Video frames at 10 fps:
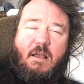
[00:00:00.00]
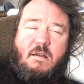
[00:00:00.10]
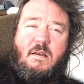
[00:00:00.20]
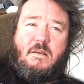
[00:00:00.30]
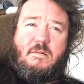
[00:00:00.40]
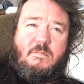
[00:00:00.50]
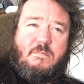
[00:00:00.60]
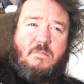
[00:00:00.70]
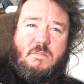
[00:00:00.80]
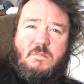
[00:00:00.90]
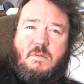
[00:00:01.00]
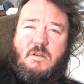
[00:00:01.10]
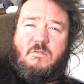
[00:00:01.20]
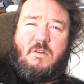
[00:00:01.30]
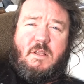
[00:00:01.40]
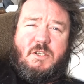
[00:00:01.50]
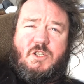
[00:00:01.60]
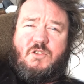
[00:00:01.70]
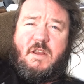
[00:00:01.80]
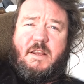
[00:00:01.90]
uh, a really
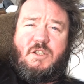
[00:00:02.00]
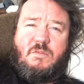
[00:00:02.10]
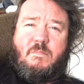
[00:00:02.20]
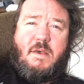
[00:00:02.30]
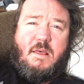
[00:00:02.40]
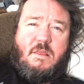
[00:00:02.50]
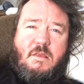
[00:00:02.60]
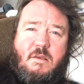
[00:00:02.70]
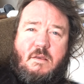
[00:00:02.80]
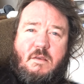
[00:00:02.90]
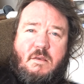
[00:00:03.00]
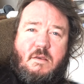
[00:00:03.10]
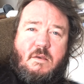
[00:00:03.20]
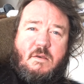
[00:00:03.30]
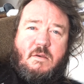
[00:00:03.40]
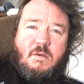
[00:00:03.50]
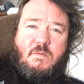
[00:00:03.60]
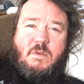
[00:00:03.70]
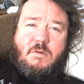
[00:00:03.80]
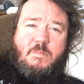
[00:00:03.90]
strange myth
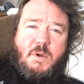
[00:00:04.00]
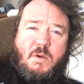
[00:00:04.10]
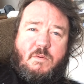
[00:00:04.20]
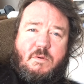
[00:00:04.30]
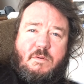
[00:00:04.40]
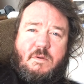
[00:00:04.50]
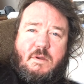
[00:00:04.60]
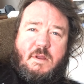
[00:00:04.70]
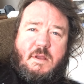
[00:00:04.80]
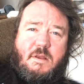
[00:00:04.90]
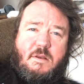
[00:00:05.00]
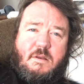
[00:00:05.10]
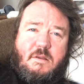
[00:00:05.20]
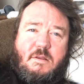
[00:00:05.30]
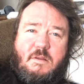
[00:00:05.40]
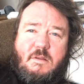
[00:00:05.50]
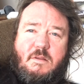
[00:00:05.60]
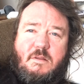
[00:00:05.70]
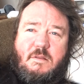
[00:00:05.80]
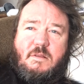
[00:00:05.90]
with a boat and
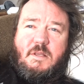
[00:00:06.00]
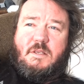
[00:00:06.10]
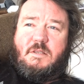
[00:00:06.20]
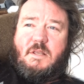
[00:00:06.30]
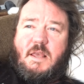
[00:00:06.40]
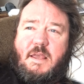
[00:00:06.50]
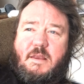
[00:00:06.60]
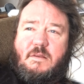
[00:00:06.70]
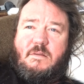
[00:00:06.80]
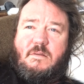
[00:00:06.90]
these eight